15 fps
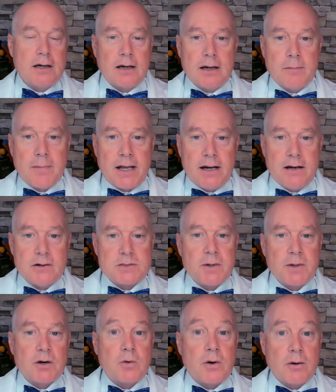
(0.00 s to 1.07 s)
Um, and I know it's
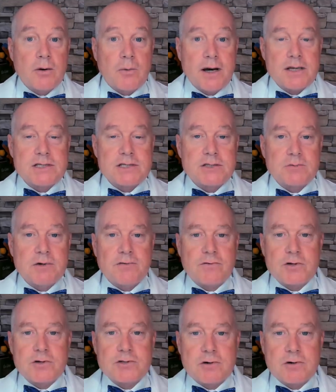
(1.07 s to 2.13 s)
been quite a while since we
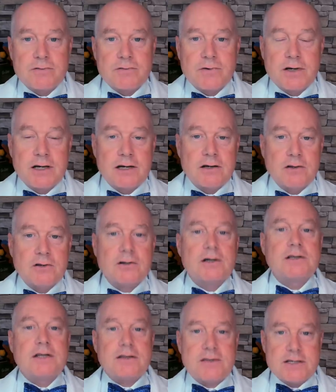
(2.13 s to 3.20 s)
first sort of
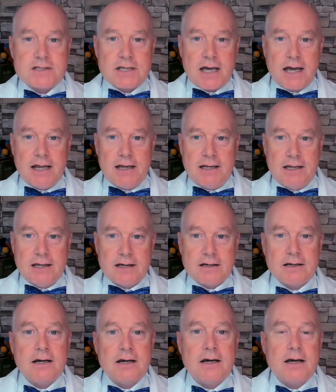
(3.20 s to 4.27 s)
looked at this
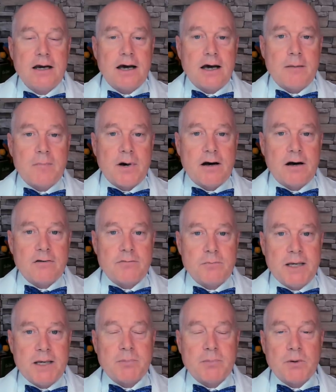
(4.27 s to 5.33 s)
idea um, of
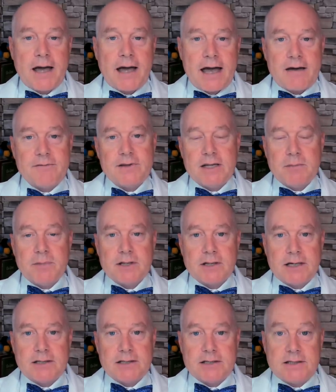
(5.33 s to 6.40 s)
people having the
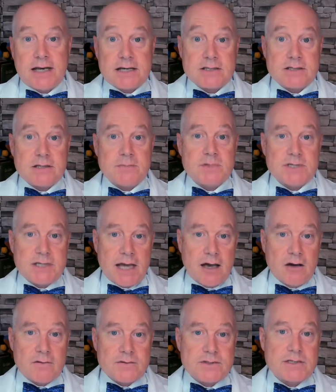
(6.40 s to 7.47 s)
ability to test
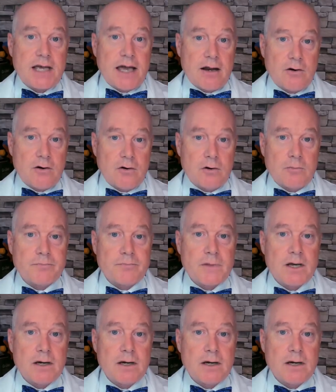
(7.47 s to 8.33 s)
themselves at home